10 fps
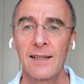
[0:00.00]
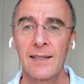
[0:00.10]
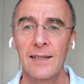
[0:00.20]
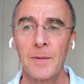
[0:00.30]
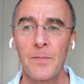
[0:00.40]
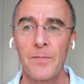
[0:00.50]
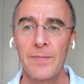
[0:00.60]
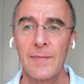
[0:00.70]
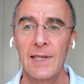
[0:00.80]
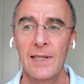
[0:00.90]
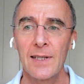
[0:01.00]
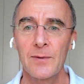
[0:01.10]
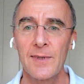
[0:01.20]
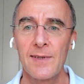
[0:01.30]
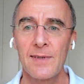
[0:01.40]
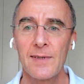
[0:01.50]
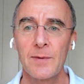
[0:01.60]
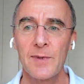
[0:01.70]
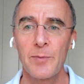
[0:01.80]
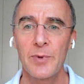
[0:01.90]
Um, and it was,
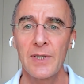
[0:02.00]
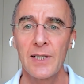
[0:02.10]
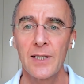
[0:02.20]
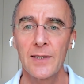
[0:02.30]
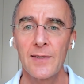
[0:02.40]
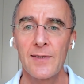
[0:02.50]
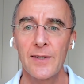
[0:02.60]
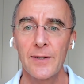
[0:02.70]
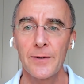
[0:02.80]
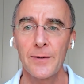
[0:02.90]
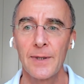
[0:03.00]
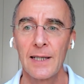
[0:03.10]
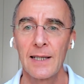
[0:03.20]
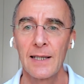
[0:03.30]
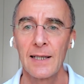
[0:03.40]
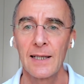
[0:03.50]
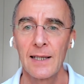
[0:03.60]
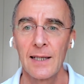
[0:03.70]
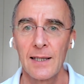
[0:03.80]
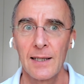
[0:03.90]
it was pretty hard. So,
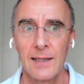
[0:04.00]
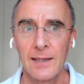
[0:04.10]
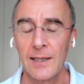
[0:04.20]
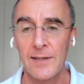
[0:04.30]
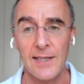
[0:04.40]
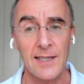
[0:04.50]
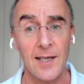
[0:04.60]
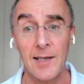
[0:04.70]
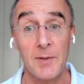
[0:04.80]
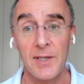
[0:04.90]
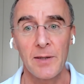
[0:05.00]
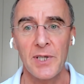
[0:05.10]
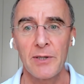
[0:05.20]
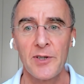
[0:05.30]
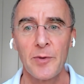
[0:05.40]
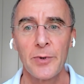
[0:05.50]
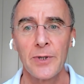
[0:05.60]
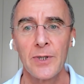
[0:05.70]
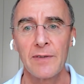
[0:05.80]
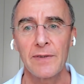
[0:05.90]
you know, I was, it was
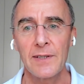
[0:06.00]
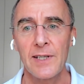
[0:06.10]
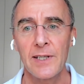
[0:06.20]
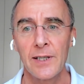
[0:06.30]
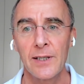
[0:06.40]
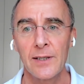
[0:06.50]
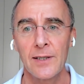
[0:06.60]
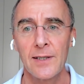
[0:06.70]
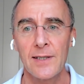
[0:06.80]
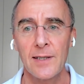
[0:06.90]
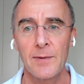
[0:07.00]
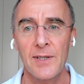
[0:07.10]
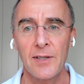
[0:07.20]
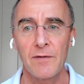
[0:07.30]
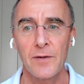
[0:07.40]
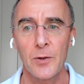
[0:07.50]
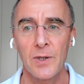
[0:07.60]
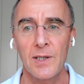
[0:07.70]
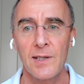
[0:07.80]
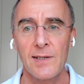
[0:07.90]
irritable, I felt tired, I was
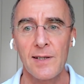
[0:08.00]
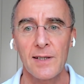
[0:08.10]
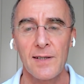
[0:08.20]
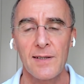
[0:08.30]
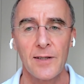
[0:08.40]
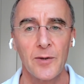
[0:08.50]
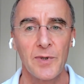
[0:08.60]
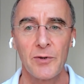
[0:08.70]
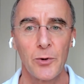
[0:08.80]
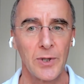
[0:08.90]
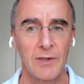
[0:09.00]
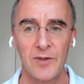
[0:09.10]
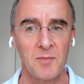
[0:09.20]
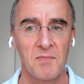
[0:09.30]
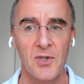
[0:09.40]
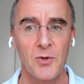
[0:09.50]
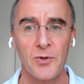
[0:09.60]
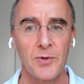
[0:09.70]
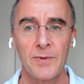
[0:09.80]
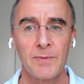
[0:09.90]
unfocused, I started withdrawing from
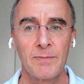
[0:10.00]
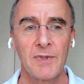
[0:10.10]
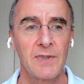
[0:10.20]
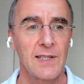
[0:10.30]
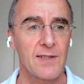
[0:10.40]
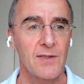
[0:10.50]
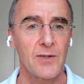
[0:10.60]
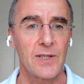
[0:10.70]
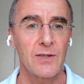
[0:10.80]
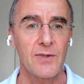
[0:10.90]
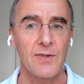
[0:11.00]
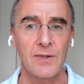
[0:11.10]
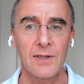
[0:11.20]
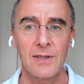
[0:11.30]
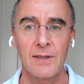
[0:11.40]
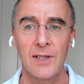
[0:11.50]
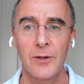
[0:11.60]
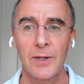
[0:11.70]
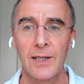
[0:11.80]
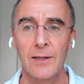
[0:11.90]
social events, just not interested in
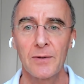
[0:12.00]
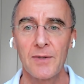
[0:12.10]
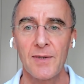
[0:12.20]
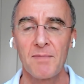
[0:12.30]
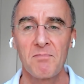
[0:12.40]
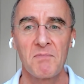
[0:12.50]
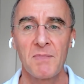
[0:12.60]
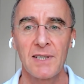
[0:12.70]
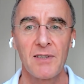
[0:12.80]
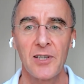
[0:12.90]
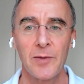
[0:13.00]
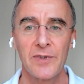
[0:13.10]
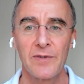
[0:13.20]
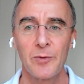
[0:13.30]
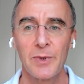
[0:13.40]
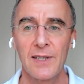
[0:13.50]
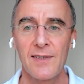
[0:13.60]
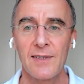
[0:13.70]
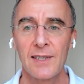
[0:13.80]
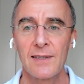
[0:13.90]
going, or just like turn up for a few
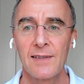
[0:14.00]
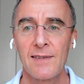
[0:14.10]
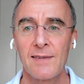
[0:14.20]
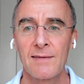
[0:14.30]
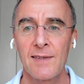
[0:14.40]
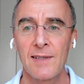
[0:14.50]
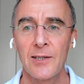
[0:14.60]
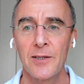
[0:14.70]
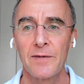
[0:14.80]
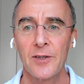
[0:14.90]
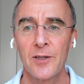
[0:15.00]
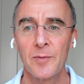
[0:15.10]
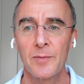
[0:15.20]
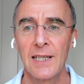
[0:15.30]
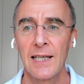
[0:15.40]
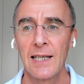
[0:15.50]
minutes and then sneak off home.